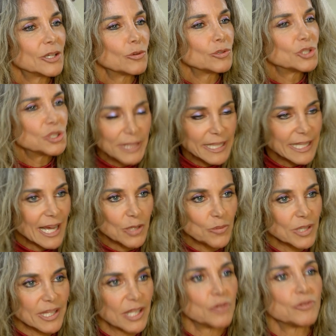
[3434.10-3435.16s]
doing the kind of
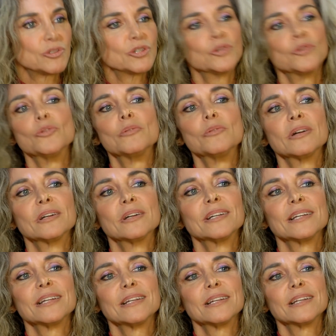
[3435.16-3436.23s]
work that you do,
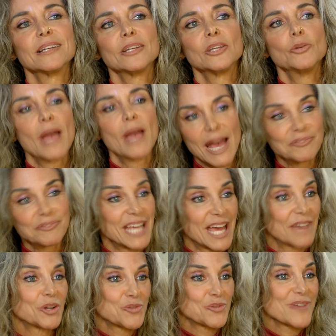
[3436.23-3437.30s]
you have to have
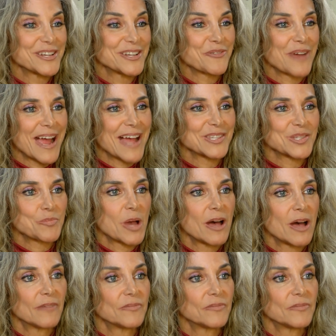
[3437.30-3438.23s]
a great grasp of